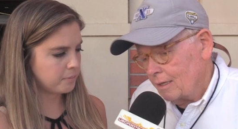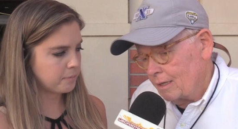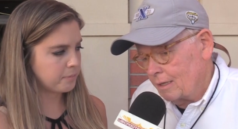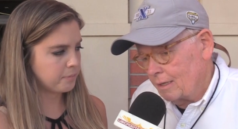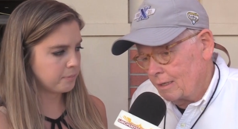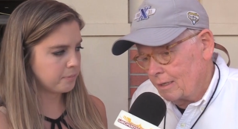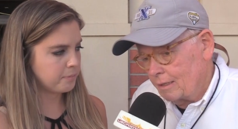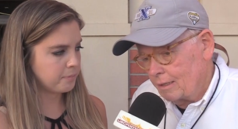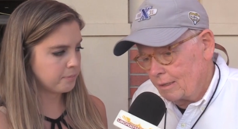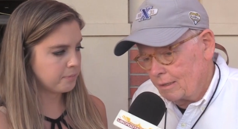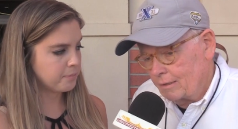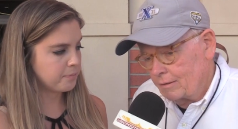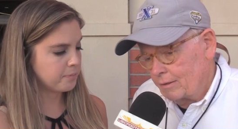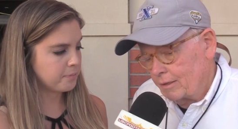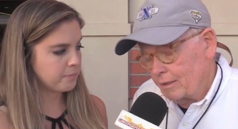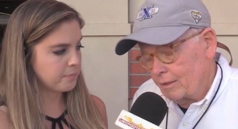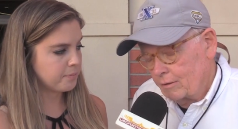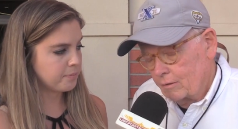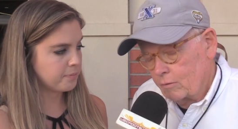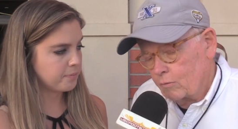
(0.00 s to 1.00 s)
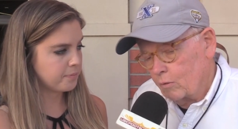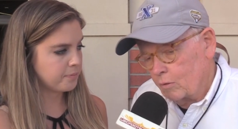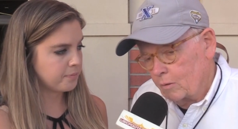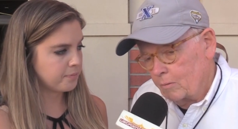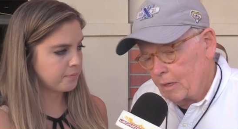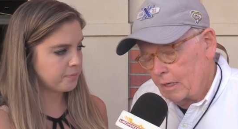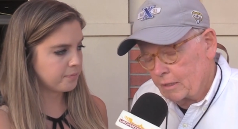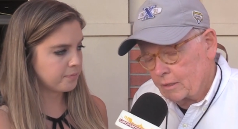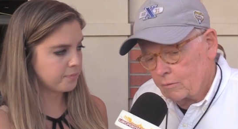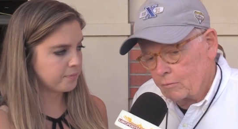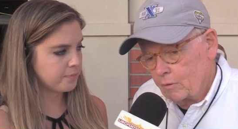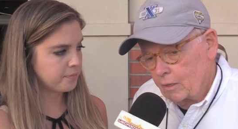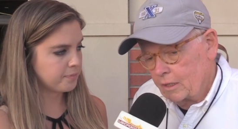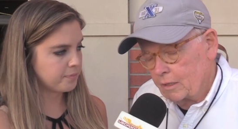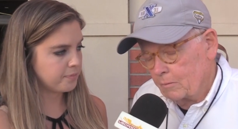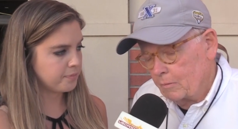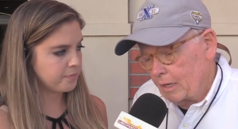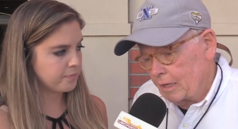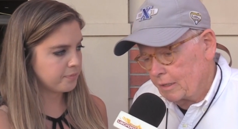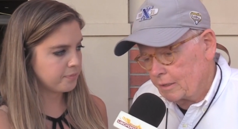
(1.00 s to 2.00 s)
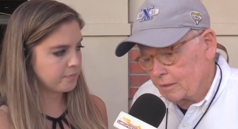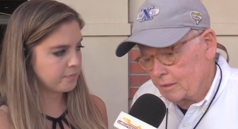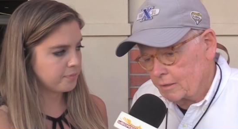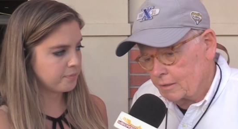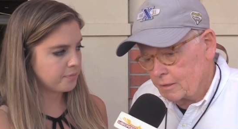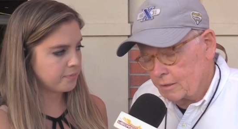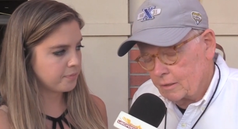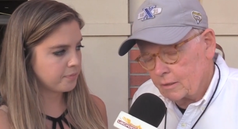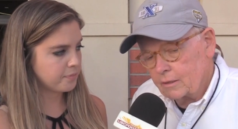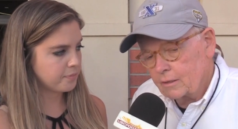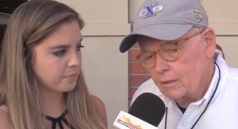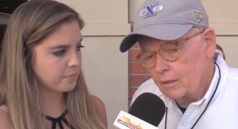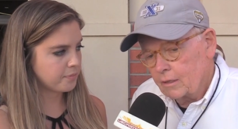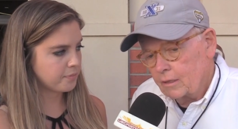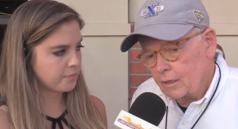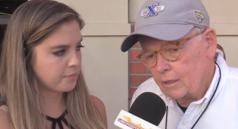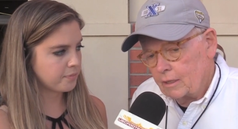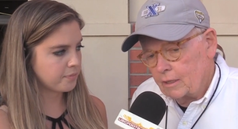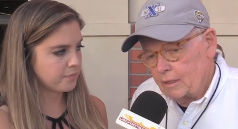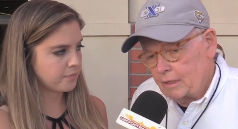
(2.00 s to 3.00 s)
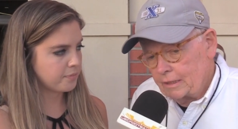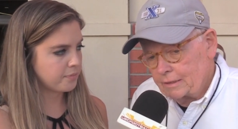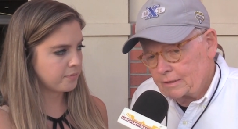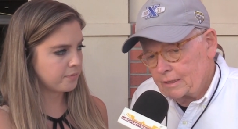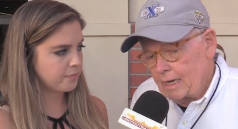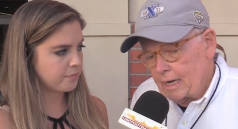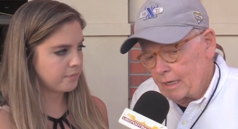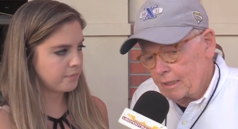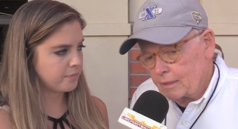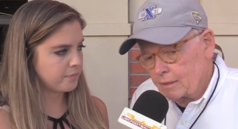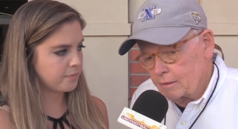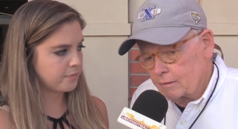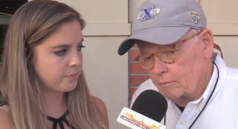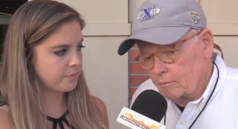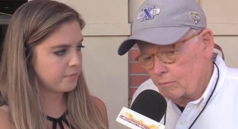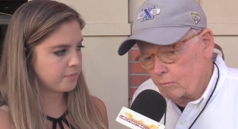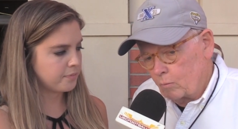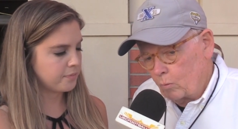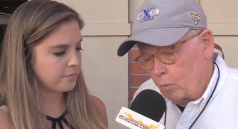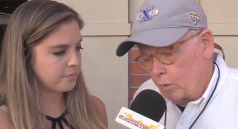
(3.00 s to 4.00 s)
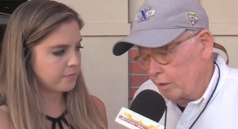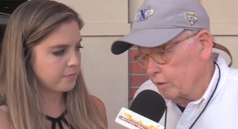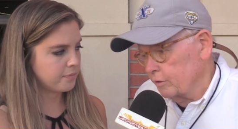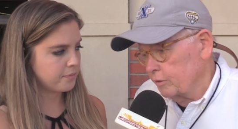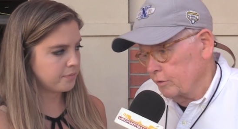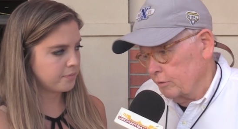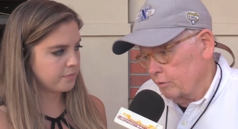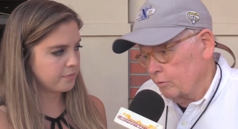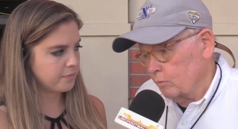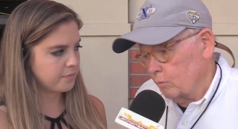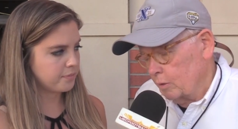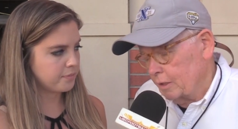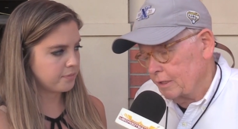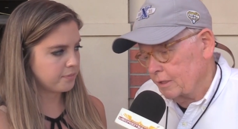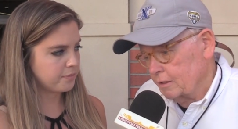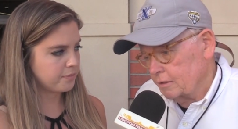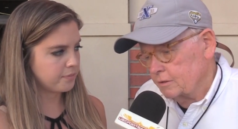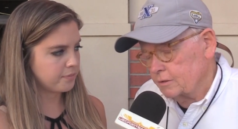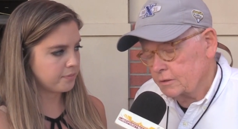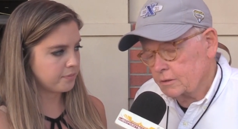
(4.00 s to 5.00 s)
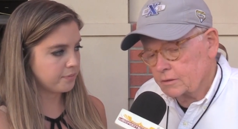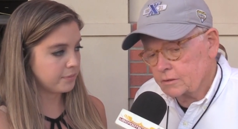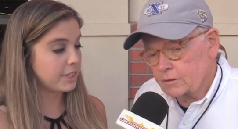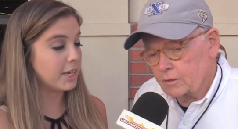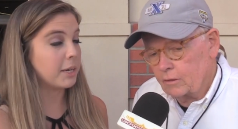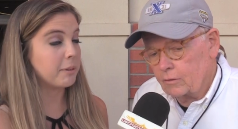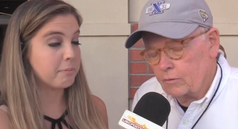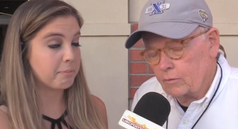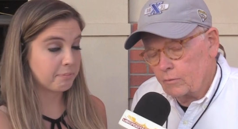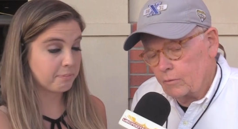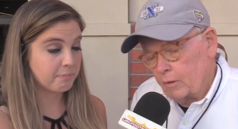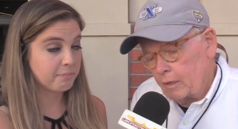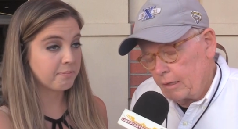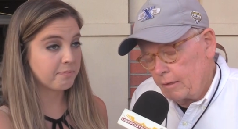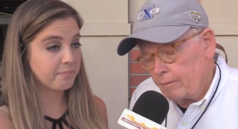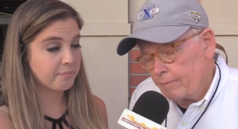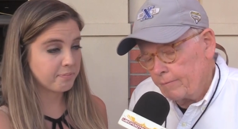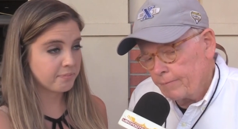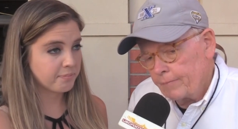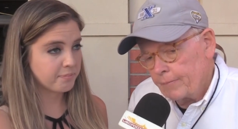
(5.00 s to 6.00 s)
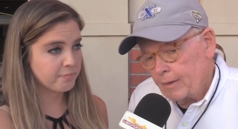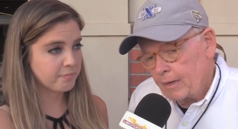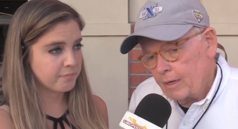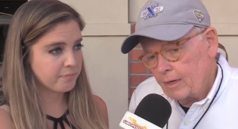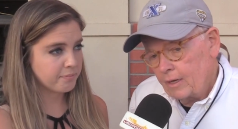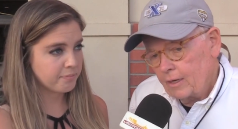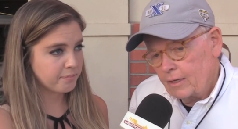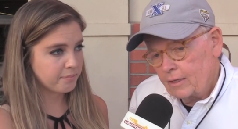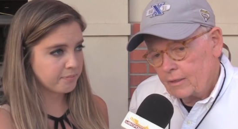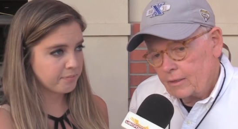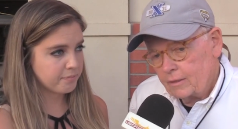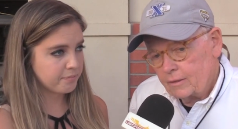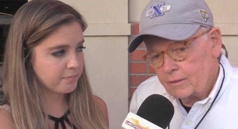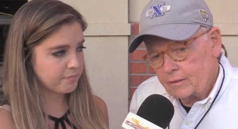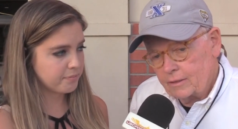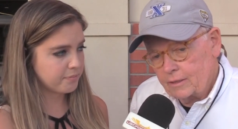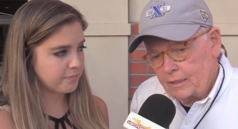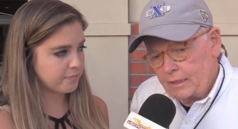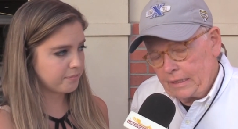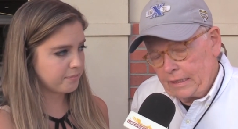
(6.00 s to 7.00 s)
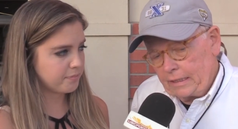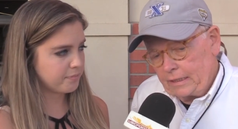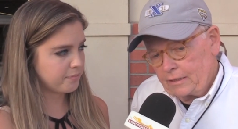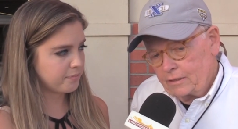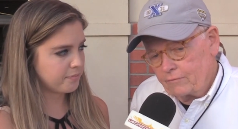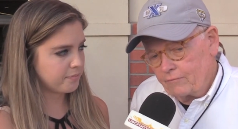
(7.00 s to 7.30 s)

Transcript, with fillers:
Speaker 1: uh, and a quarterback and a running back that can uh, attack where you're weakest. So yeah. Uh, the uh,